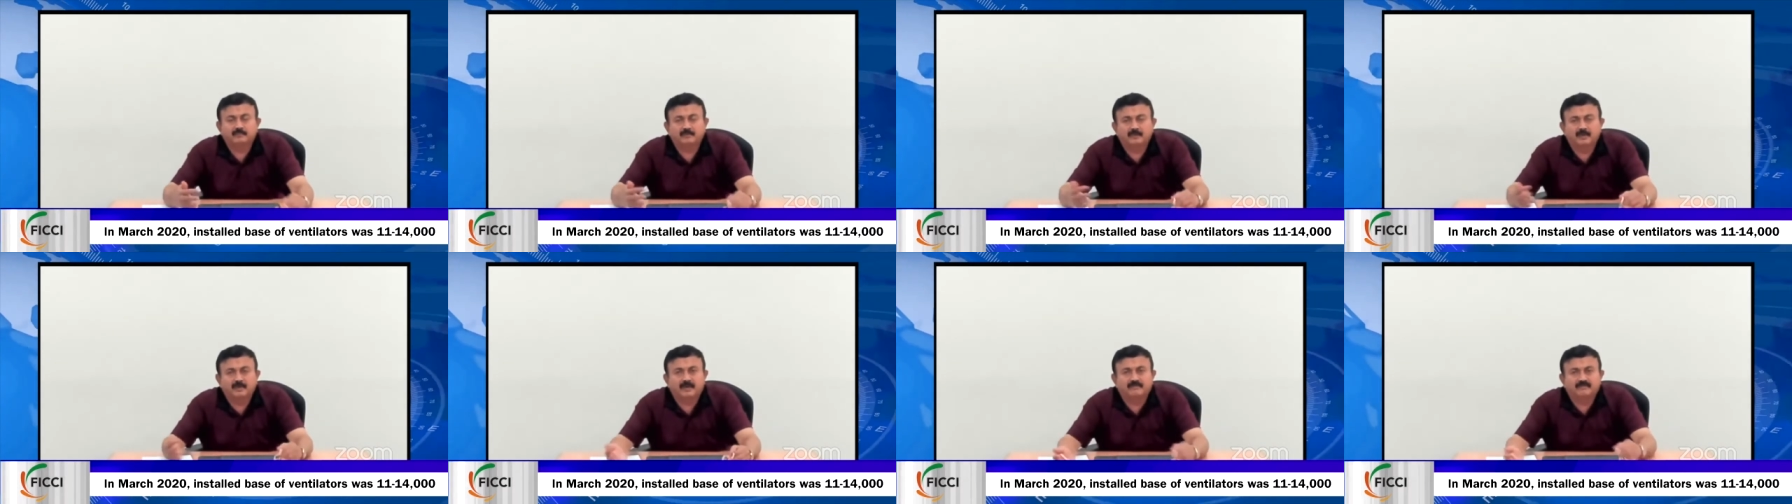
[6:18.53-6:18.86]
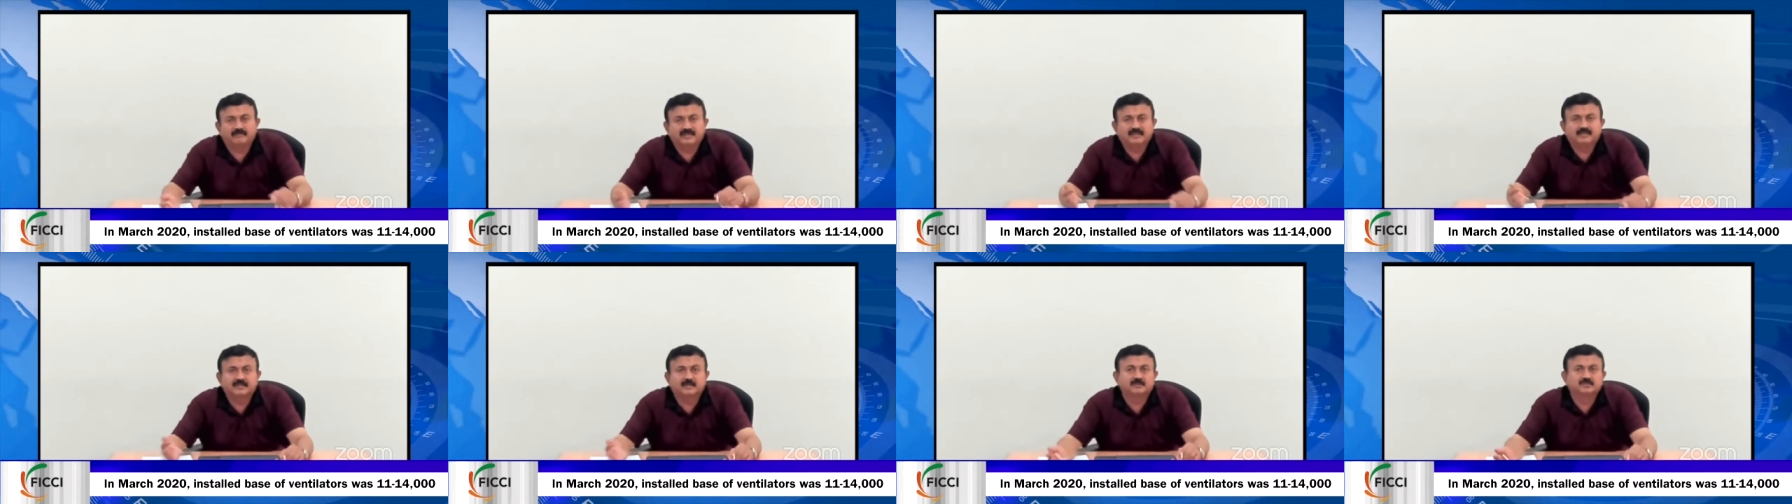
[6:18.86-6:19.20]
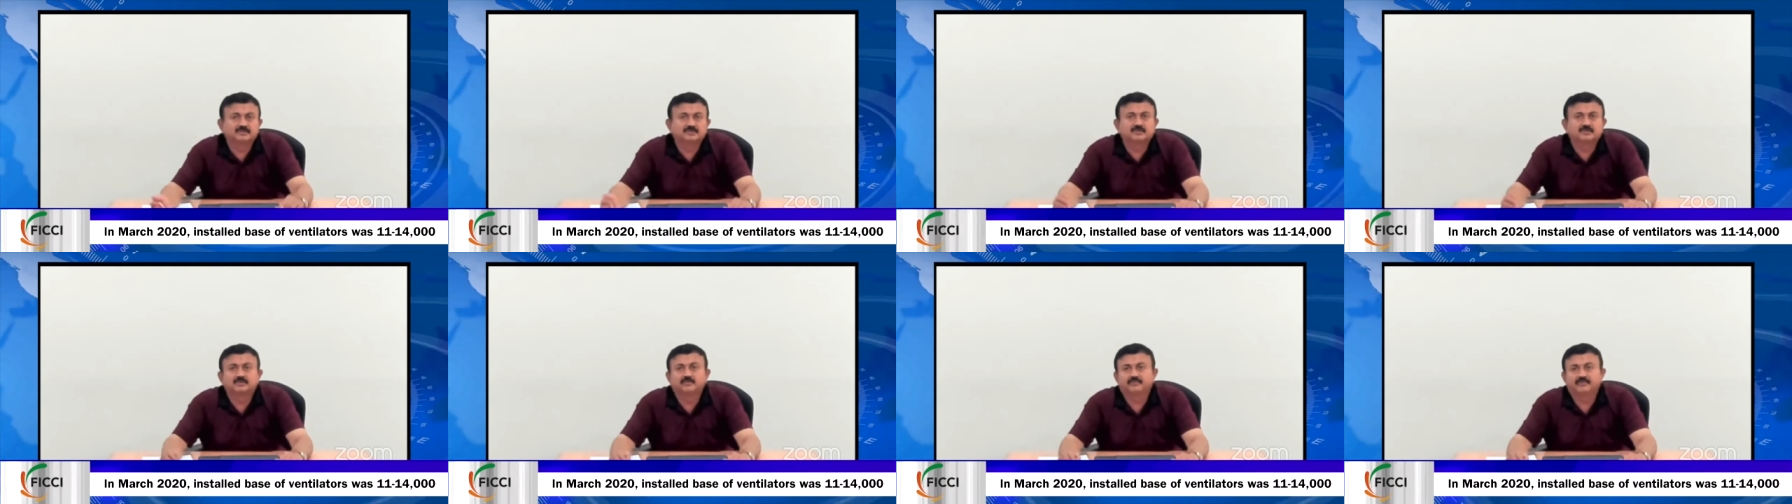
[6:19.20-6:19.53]

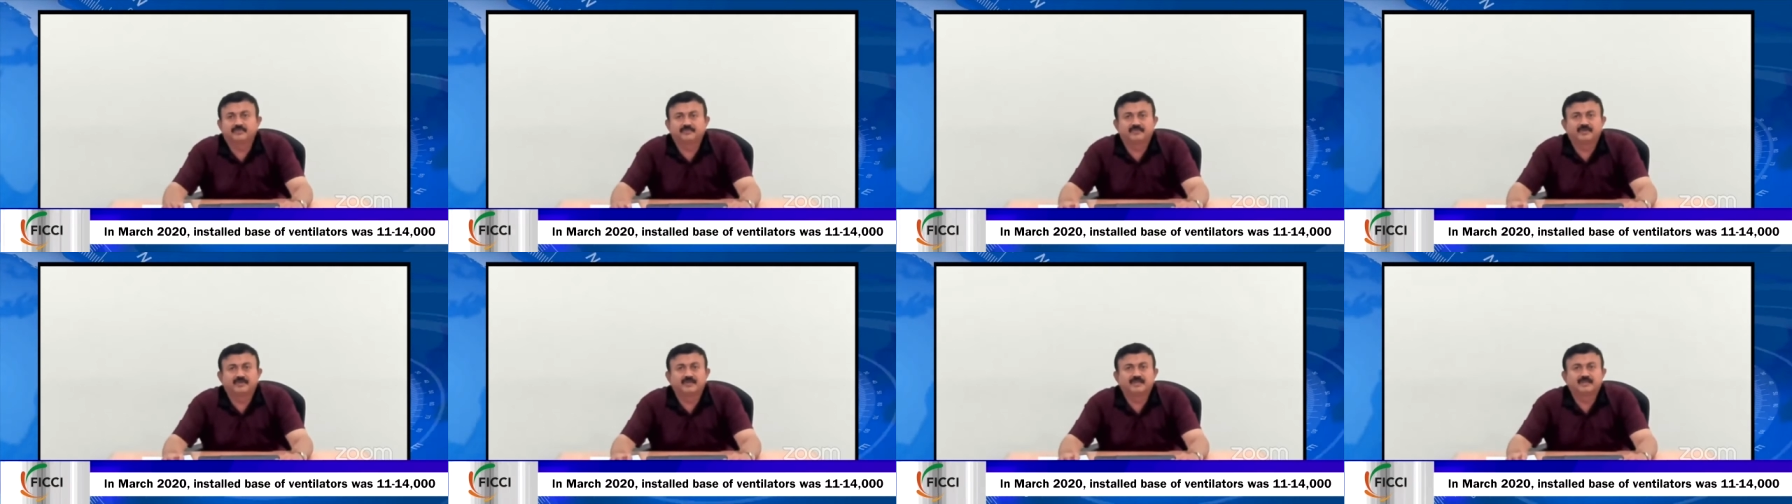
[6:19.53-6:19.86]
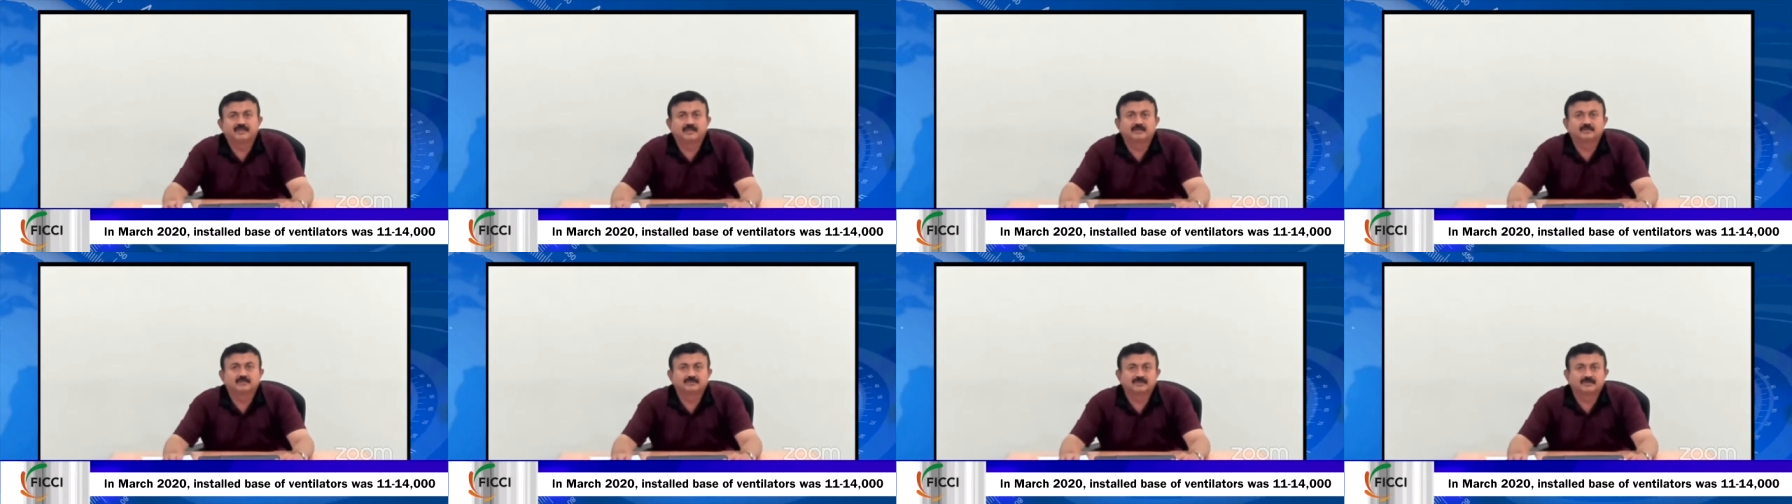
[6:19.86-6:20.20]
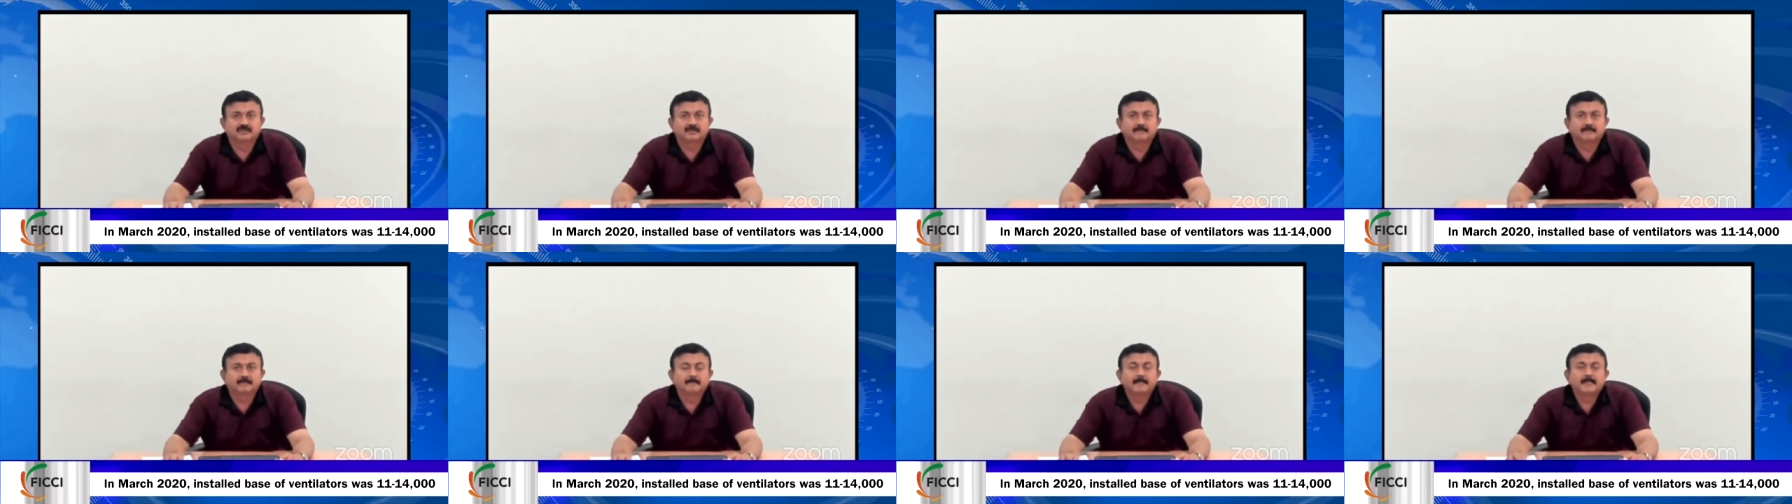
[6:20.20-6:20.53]
11,000 to
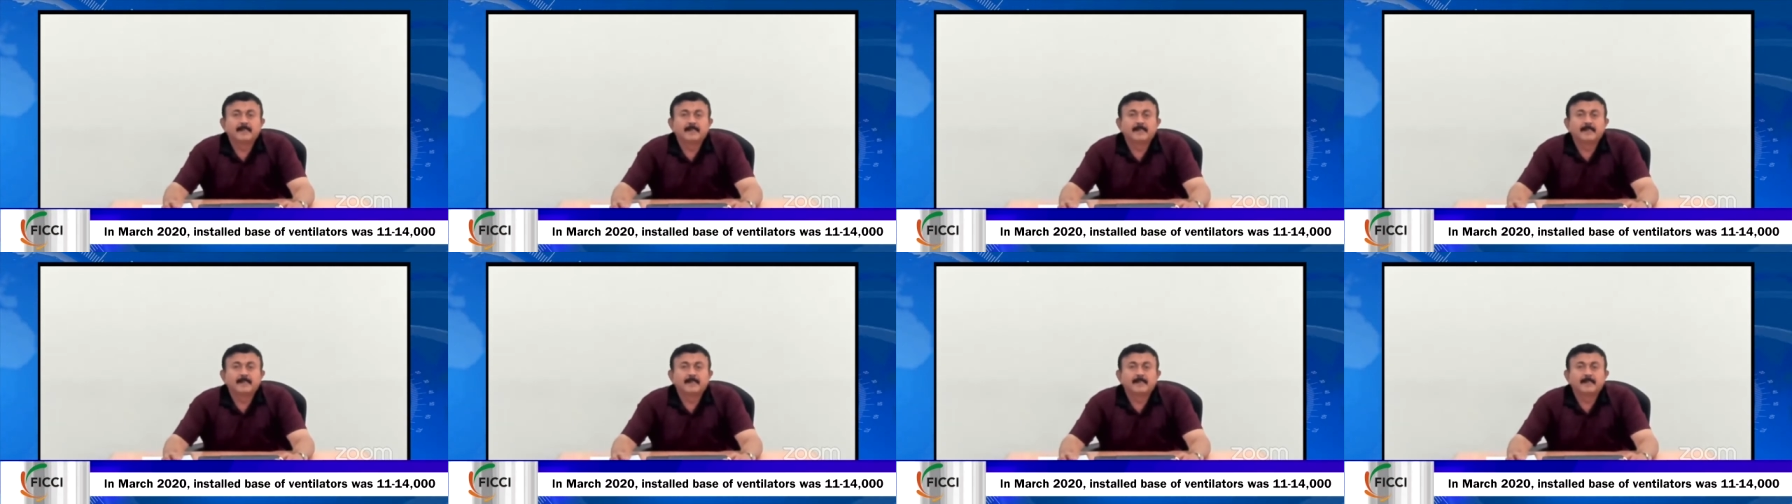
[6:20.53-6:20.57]
15,000.